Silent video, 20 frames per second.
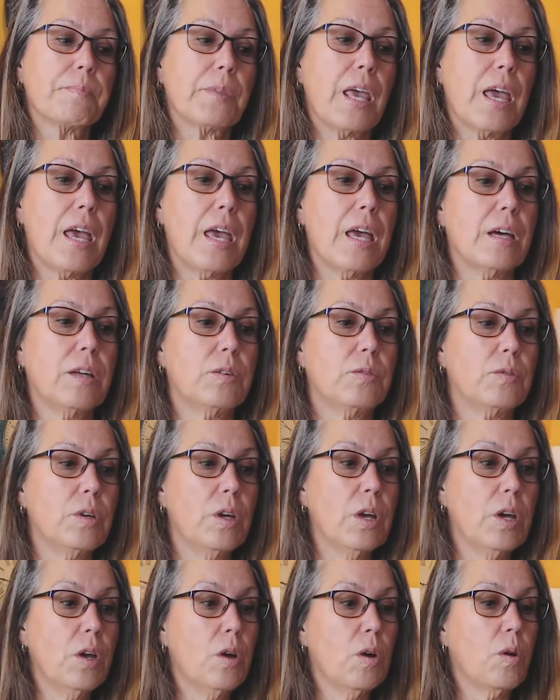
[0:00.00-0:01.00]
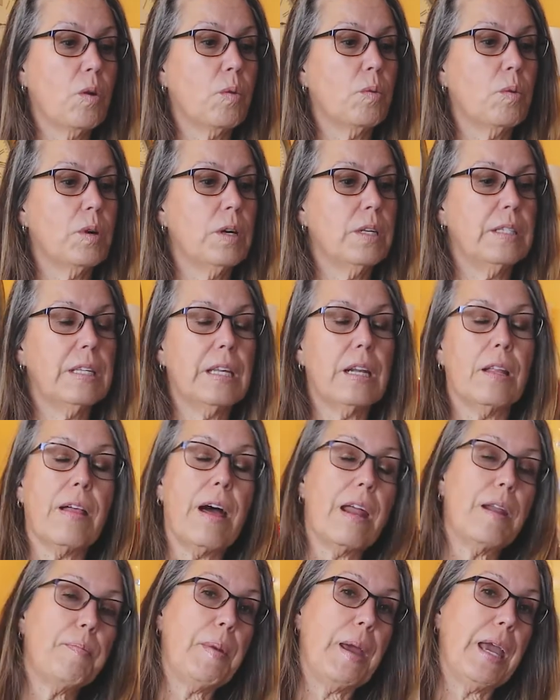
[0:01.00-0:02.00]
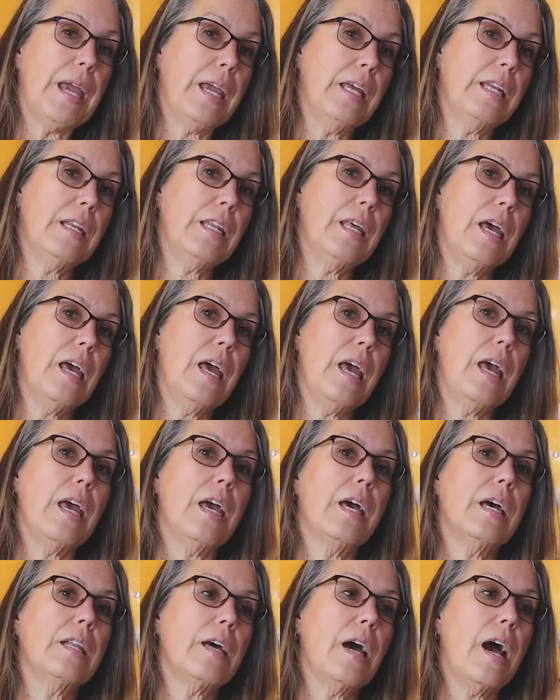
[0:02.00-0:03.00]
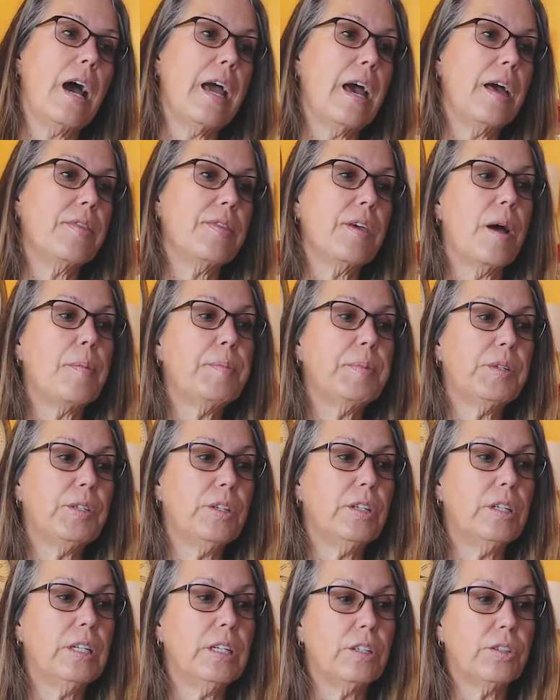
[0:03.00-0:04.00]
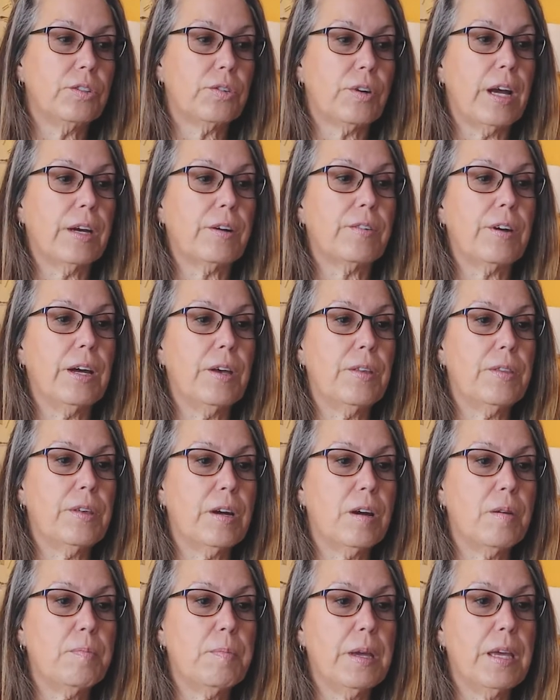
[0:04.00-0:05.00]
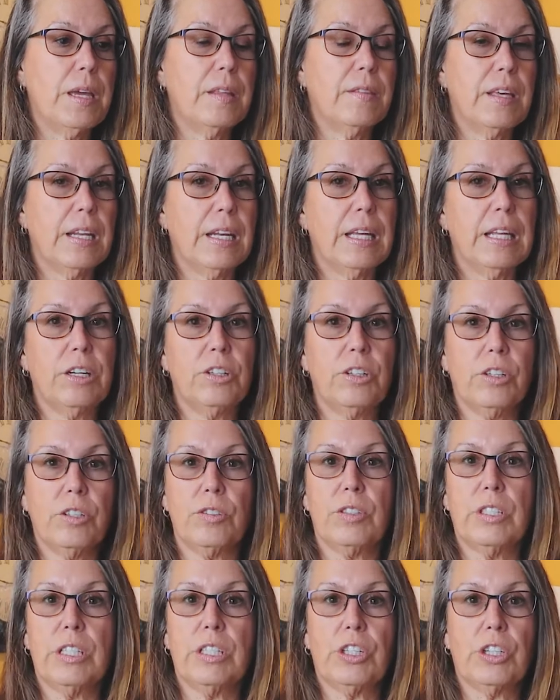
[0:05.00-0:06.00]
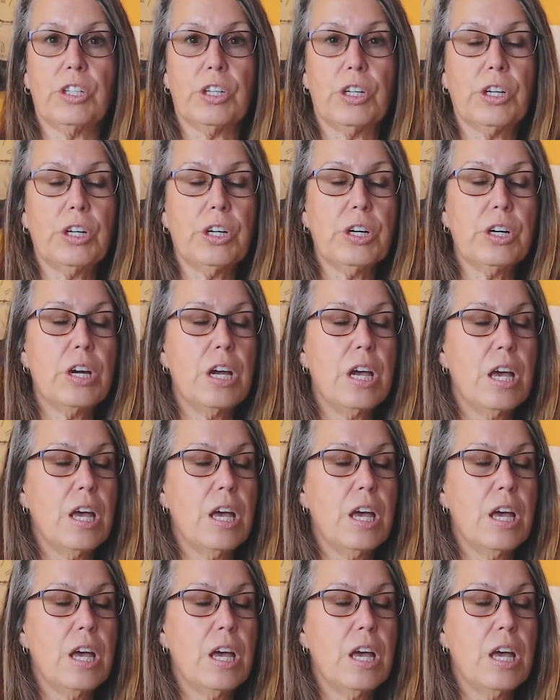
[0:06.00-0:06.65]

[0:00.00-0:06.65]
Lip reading: and was in a lot of pain, and I had the opportunity to try cryotherapy and then introduced it to her.